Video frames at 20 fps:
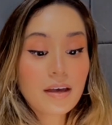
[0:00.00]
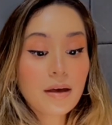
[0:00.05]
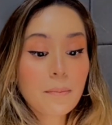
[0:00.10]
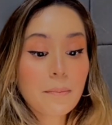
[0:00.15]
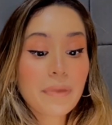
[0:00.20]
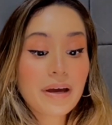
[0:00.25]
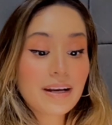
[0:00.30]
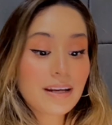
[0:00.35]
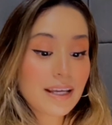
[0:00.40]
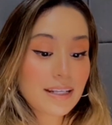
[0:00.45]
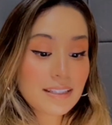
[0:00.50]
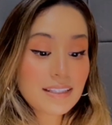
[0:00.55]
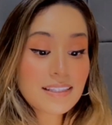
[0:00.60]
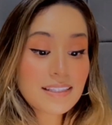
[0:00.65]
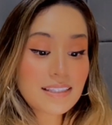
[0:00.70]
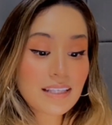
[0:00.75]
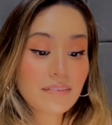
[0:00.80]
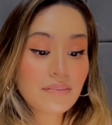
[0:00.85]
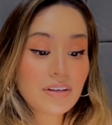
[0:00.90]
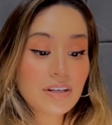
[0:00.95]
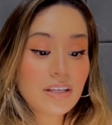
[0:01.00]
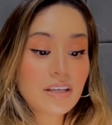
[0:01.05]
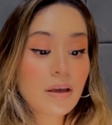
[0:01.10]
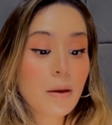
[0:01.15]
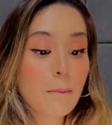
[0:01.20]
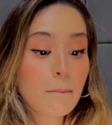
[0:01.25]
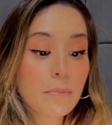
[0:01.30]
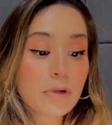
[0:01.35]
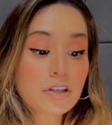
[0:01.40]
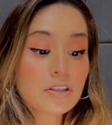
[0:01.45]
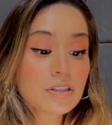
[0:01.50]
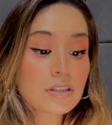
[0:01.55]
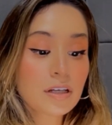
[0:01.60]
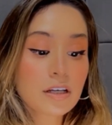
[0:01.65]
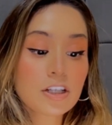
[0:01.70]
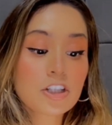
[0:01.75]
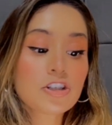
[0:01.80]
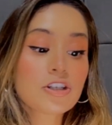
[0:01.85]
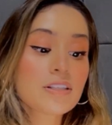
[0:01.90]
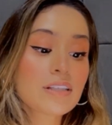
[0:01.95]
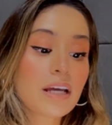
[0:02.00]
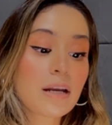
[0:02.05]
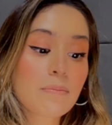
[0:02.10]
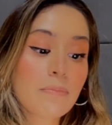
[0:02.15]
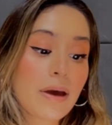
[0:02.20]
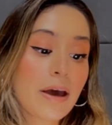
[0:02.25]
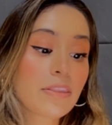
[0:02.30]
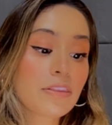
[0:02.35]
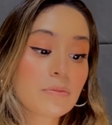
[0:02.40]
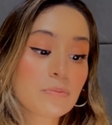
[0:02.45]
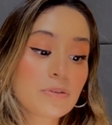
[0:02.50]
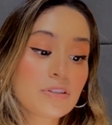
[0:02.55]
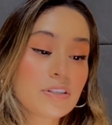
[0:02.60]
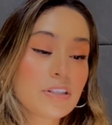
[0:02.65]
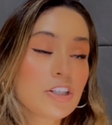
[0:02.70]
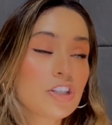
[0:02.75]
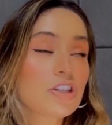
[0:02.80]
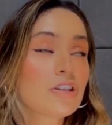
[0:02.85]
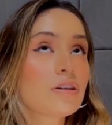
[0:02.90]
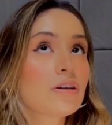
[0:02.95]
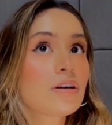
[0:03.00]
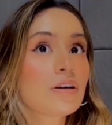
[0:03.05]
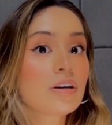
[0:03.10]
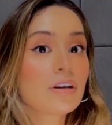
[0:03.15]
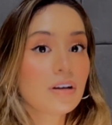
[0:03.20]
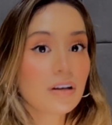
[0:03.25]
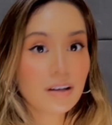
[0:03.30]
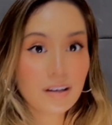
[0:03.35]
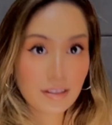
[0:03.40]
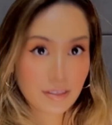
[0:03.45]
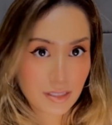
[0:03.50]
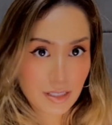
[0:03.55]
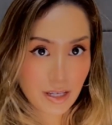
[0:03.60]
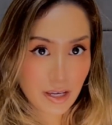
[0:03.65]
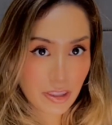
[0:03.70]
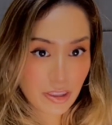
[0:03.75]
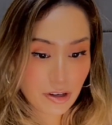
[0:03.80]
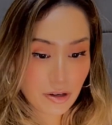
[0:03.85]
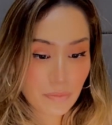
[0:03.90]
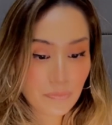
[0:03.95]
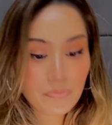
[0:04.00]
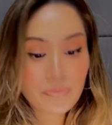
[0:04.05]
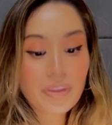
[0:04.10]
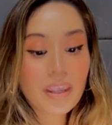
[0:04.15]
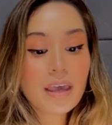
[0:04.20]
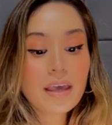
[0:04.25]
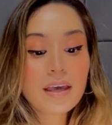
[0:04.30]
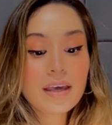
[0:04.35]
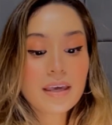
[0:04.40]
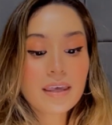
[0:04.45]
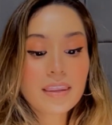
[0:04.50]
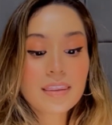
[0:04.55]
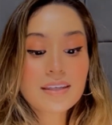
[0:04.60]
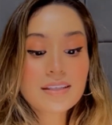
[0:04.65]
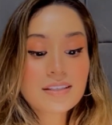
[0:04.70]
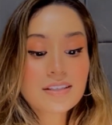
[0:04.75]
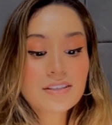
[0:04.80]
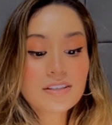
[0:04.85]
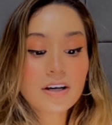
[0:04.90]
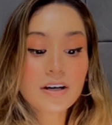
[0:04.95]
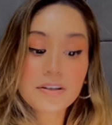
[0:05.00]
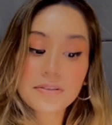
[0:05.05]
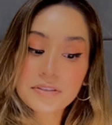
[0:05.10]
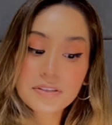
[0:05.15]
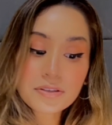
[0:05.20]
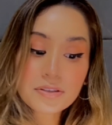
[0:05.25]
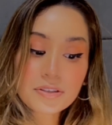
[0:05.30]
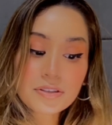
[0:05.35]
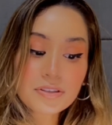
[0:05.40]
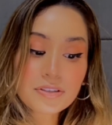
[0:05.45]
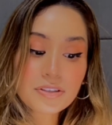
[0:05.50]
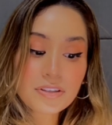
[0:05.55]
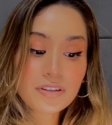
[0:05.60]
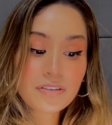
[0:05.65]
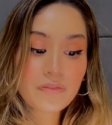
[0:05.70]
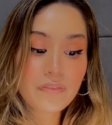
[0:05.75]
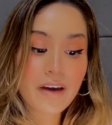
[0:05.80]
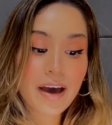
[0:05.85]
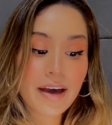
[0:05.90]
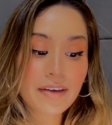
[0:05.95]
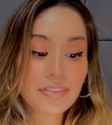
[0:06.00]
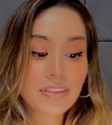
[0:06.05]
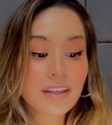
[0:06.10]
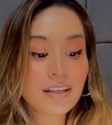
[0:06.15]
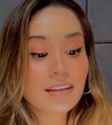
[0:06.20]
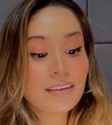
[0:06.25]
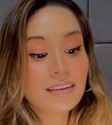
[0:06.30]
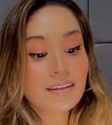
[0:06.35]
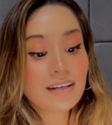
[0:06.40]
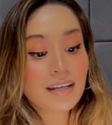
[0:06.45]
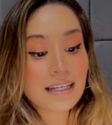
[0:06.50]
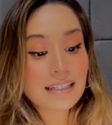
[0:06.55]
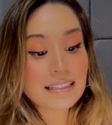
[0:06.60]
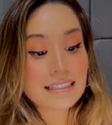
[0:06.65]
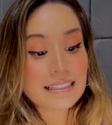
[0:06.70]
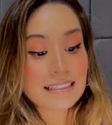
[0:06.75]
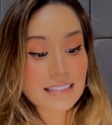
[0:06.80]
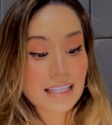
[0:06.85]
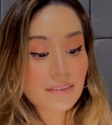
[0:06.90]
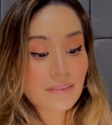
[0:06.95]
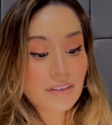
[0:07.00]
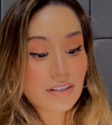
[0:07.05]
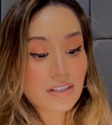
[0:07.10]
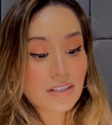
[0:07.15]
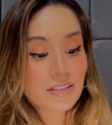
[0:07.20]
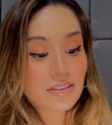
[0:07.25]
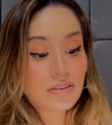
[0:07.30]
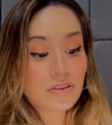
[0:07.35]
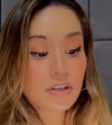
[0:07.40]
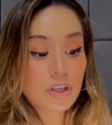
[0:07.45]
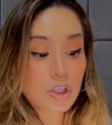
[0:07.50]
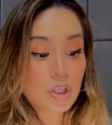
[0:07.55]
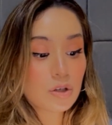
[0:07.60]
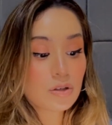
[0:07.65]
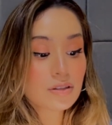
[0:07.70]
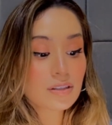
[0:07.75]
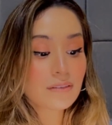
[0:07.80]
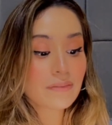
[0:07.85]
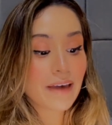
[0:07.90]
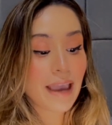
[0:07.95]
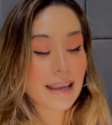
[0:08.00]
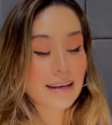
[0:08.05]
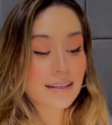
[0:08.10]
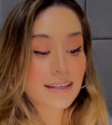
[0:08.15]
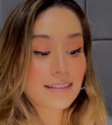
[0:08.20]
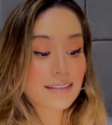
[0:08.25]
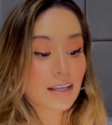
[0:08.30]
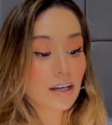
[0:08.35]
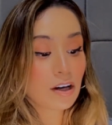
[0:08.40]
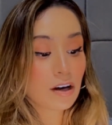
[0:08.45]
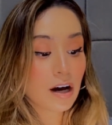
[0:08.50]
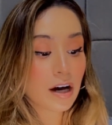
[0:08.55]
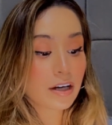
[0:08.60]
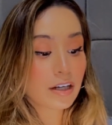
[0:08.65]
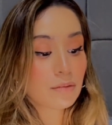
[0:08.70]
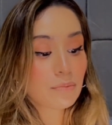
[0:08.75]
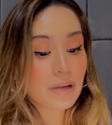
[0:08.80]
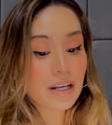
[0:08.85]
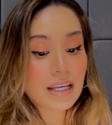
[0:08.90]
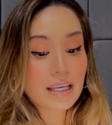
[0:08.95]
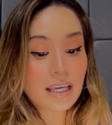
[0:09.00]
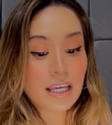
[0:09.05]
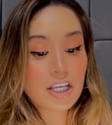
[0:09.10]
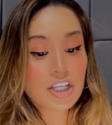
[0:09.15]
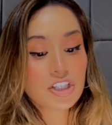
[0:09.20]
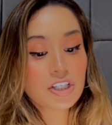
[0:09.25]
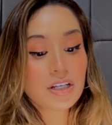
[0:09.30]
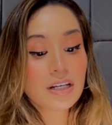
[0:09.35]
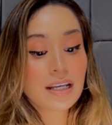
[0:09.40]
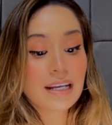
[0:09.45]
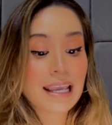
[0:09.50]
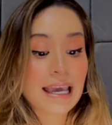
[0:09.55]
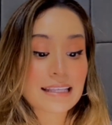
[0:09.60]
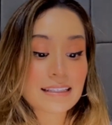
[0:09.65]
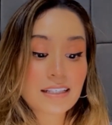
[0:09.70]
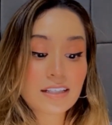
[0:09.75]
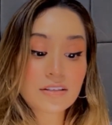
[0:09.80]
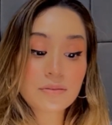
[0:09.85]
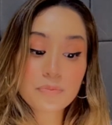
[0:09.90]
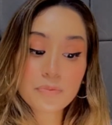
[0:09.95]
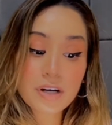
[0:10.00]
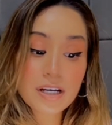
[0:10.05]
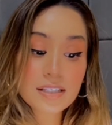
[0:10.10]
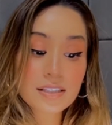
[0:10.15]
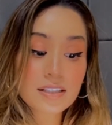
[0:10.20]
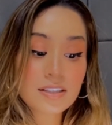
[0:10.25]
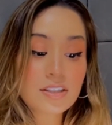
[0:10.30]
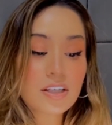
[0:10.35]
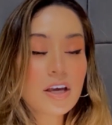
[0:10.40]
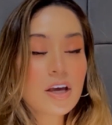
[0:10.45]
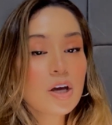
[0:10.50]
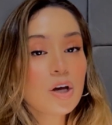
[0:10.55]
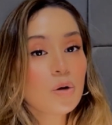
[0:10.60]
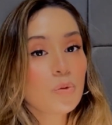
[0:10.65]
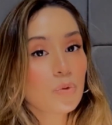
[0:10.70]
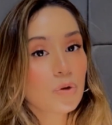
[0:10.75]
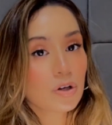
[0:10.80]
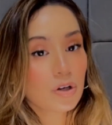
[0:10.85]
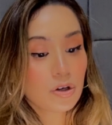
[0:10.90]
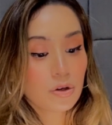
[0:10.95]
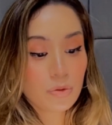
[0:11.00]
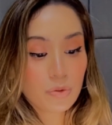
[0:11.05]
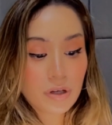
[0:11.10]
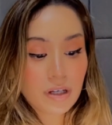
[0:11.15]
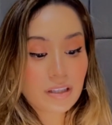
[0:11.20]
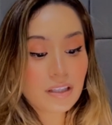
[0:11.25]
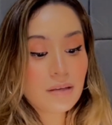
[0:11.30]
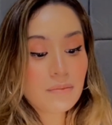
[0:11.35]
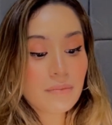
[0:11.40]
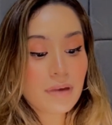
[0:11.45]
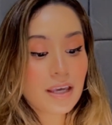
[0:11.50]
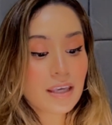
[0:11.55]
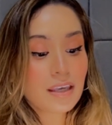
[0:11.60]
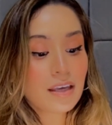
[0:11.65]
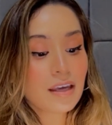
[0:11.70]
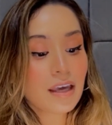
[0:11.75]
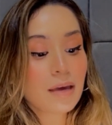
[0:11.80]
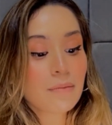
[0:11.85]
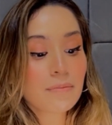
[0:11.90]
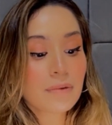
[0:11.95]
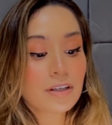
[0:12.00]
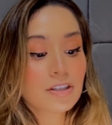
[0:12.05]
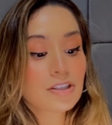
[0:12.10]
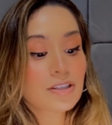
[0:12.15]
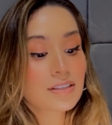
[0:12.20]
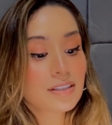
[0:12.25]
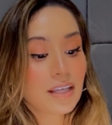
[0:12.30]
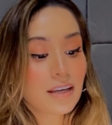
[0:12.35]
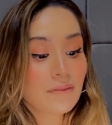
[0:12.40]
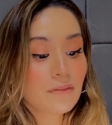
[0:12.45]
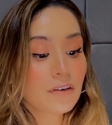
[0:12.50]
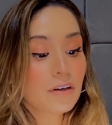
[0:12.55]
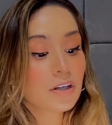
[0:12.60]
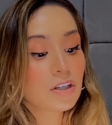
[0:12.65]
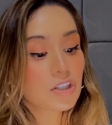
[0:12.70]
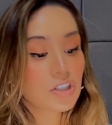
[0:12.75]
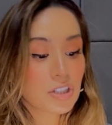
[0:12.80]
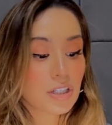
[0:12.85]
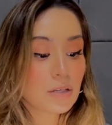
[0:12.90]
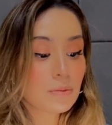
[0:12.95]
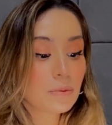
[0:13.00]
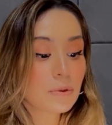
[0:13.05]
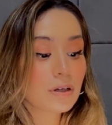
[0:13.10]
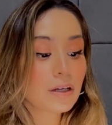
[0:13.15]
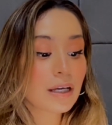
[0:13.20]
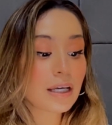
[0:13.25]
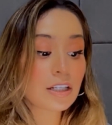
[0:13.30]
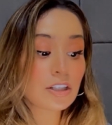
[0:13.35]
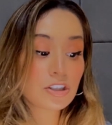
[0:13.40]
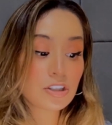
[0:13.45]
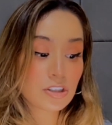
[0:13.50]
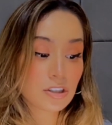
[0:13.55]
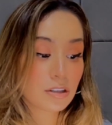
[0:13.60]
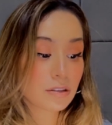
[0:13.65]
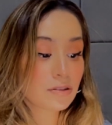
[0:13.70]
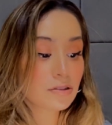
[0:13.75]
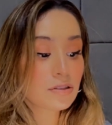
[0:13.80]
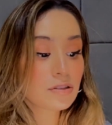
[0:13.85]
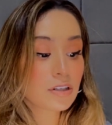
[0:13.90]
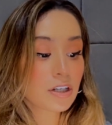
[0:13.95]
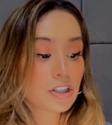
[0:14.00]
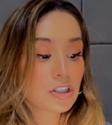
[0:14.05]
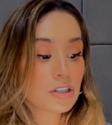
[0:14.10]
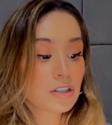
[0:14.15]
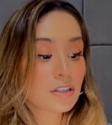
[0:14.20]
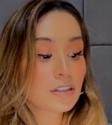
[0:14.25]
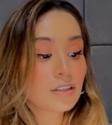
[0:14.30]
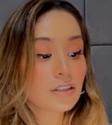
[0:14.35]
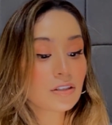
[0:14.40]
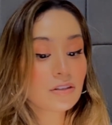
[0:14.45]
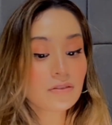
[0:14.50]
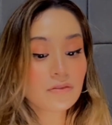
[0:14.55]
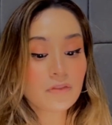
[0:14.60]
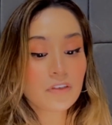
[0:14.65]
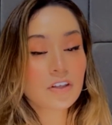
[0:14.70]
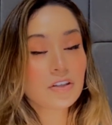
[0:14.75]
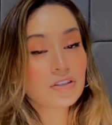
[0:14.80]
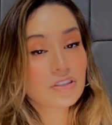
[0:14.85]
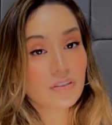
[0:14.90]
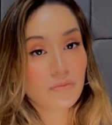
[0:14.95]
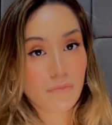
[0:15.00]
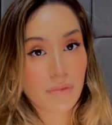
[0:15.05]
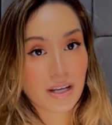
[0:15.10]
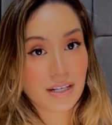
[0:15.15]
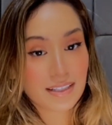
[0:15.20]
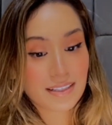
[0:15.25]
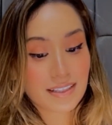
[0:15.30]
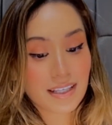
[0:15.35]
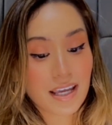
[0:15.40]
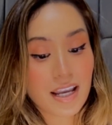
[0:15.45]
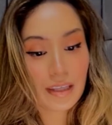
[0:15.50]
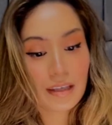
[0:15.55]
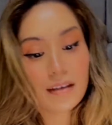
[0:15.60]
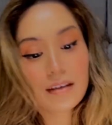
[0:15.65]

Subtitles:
By 1970, most countries had banned the procedure altogether. This is also due to the fact that in the 1970s, the use of antipsychotic medication and antidepressants were quickly making a much safer, cheaper, and sure introduction into the field of medicine.